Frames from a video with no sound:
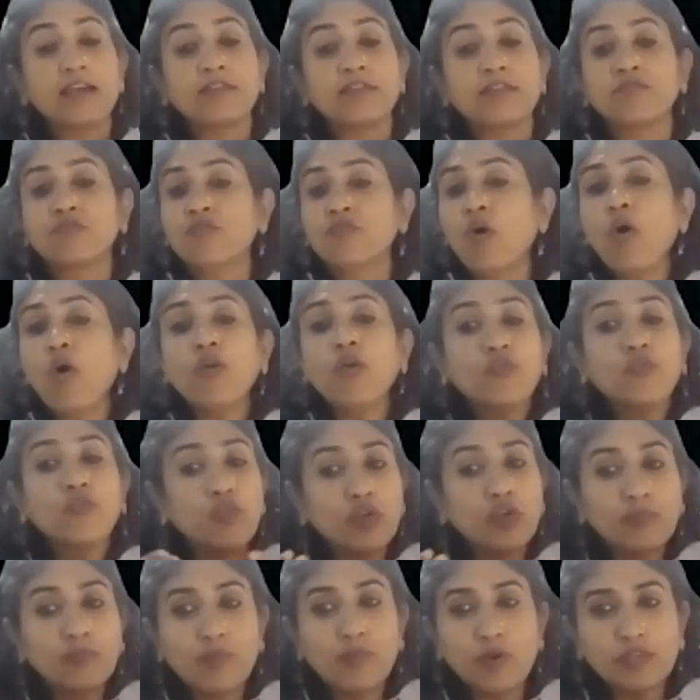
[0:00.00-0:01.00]
No
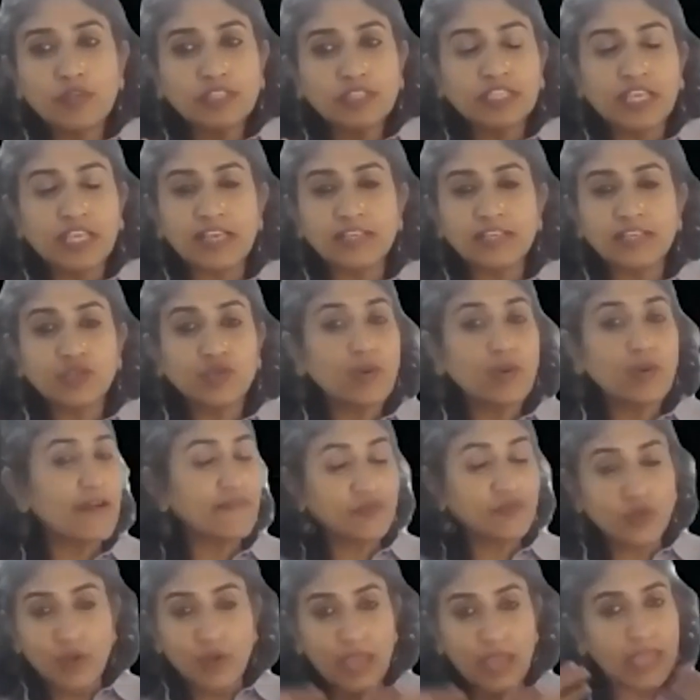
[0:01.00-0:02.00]
rule book says you
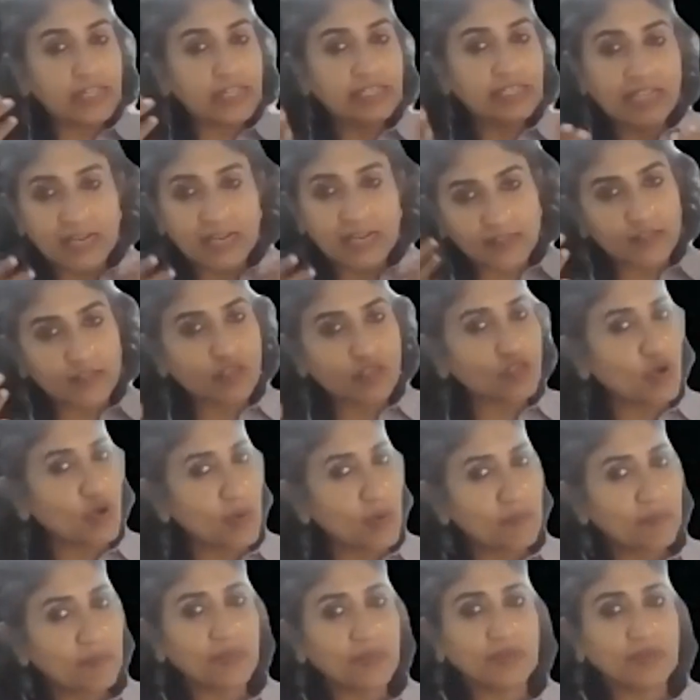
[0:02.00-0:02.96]
have to end at the top.